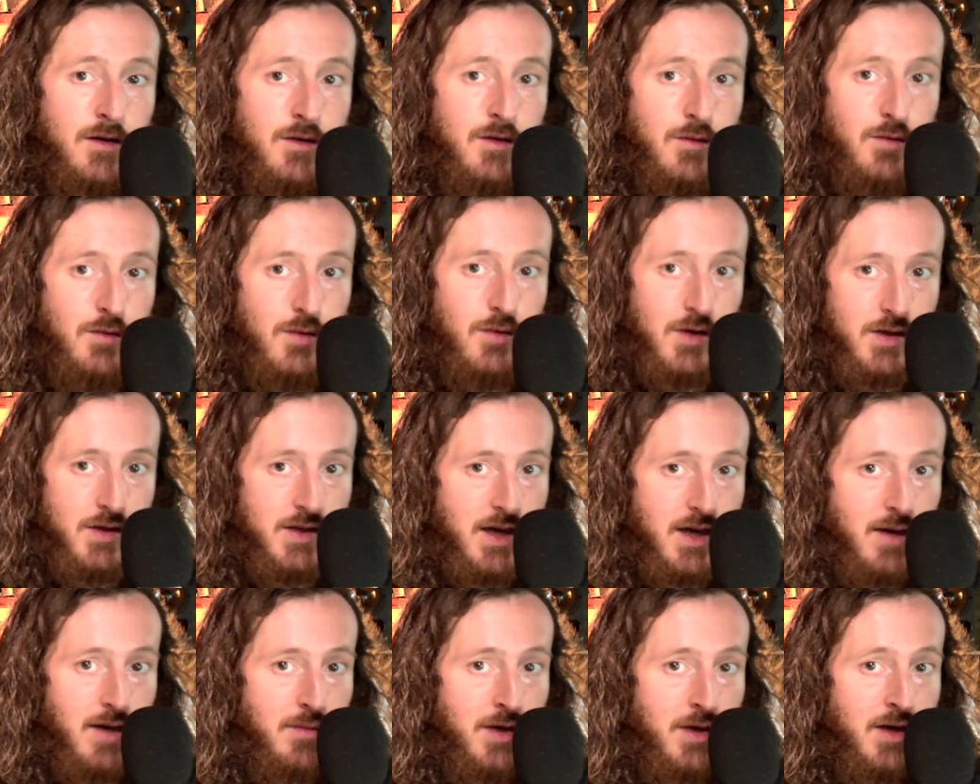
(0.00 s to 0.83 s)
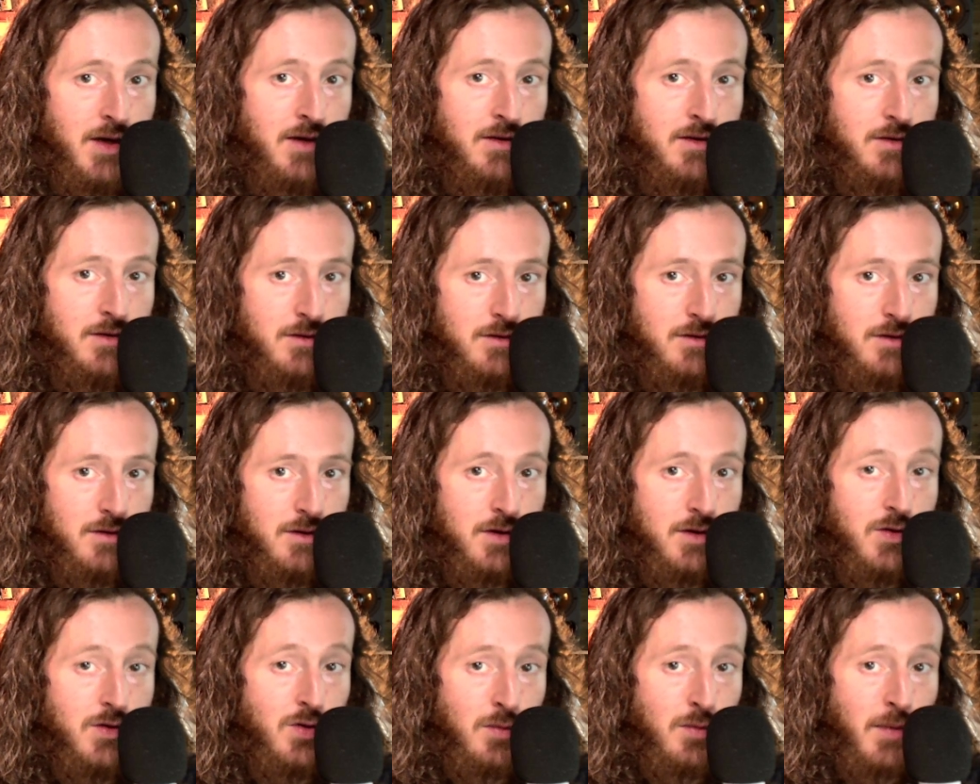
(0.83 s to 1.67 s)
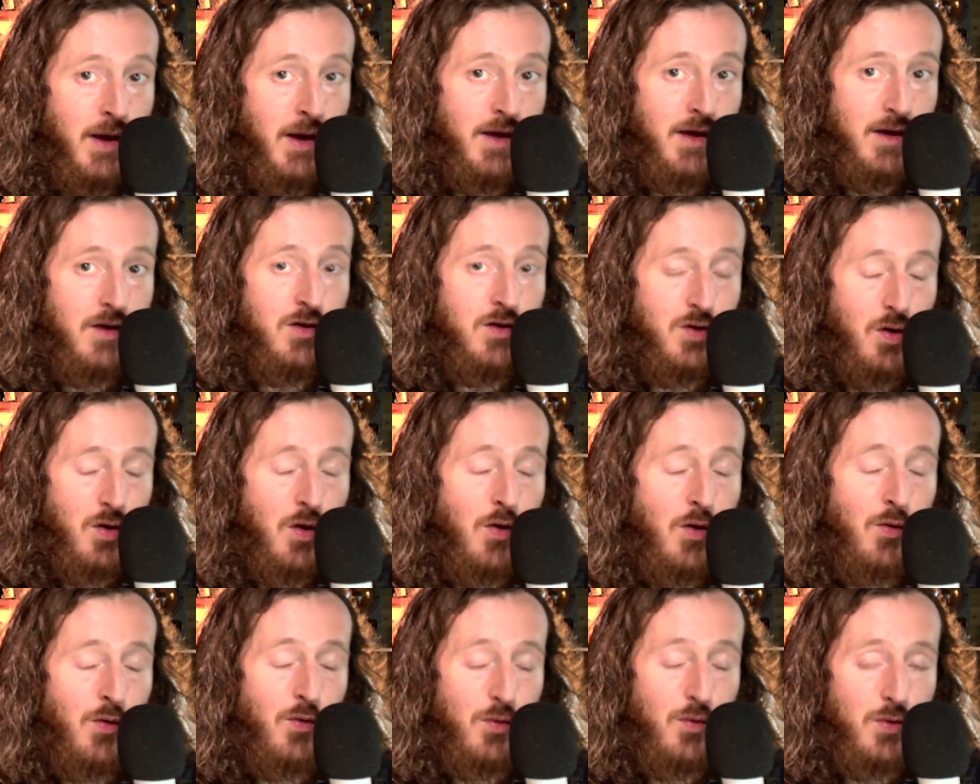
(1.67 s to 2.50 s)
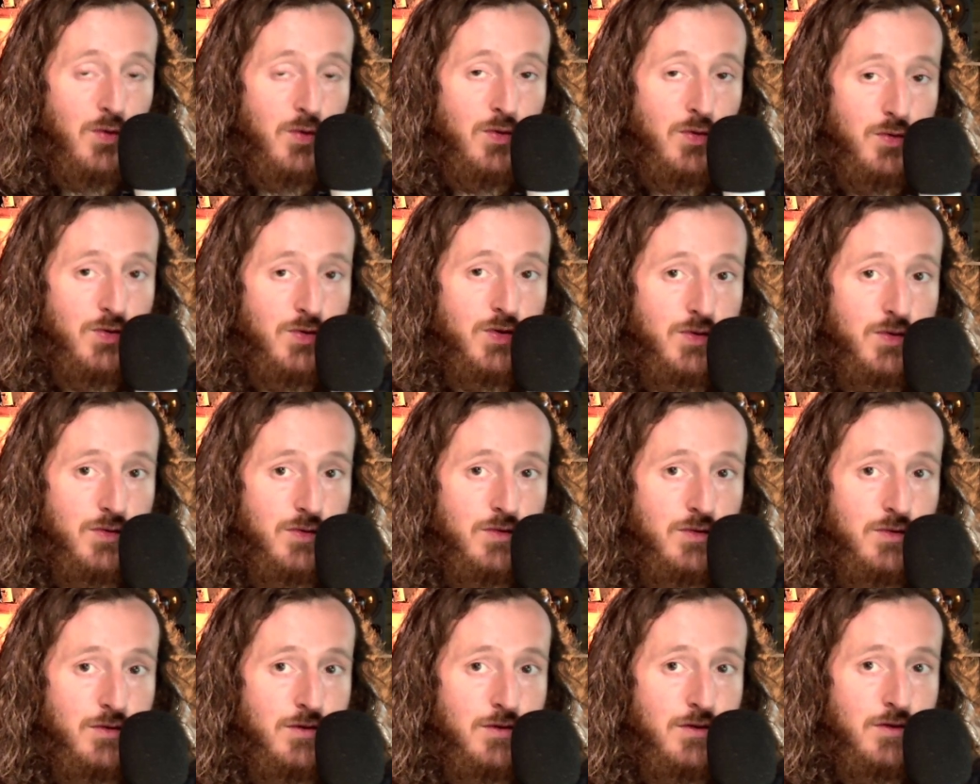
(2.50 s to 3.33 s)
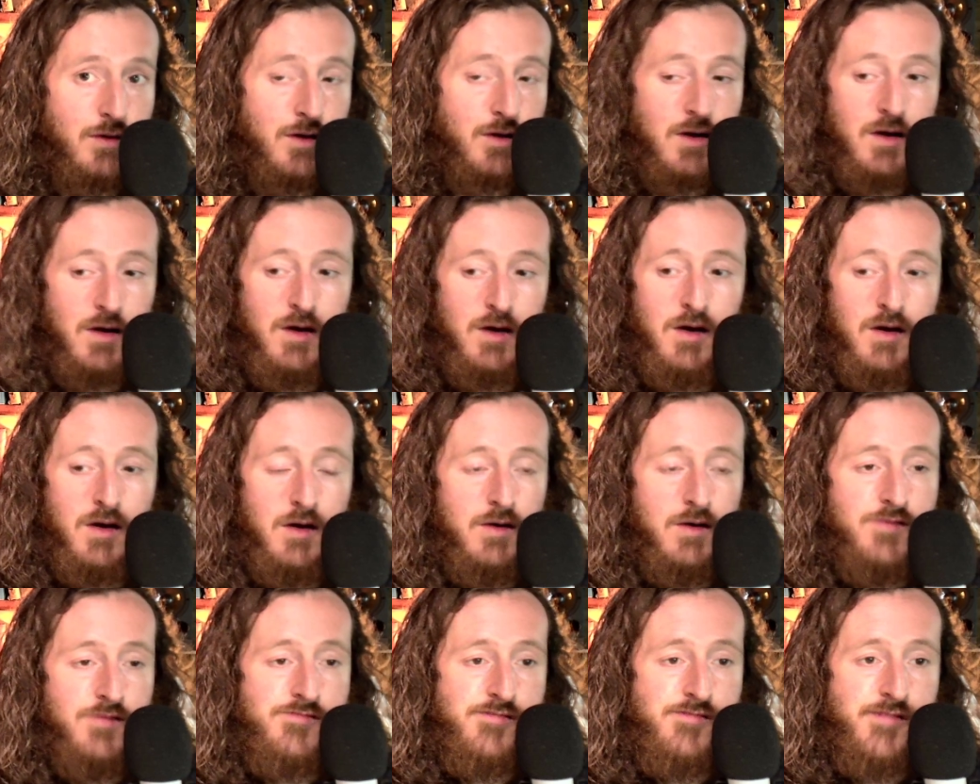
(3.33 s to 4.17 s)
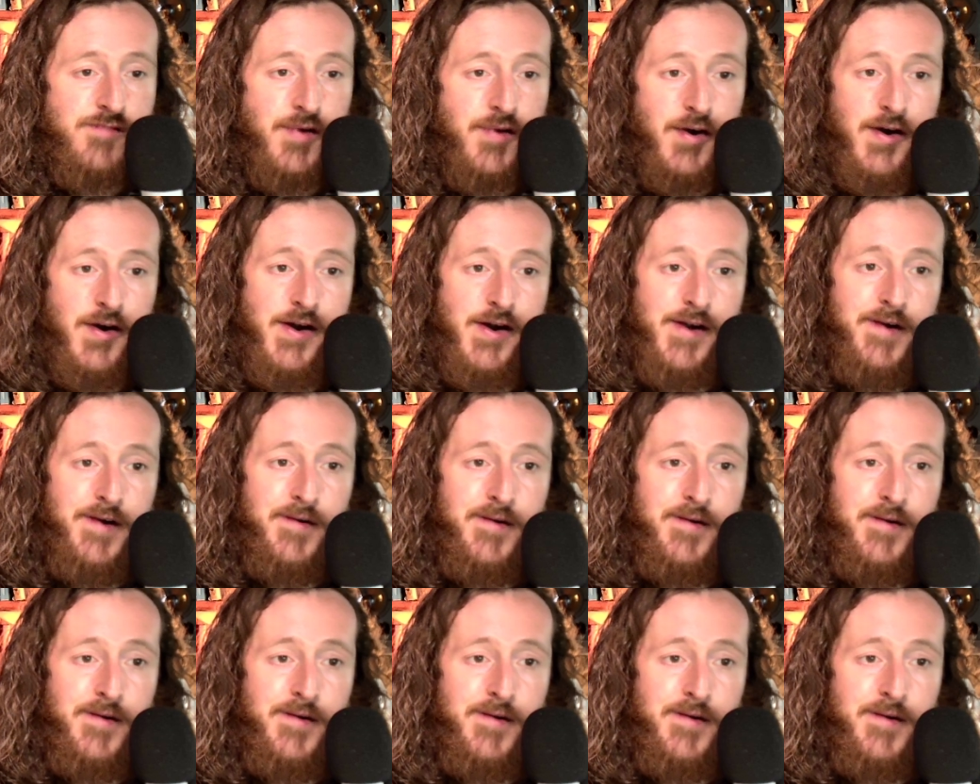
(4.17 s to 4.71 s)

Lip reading: What does that mean? You're making your own rules. All right.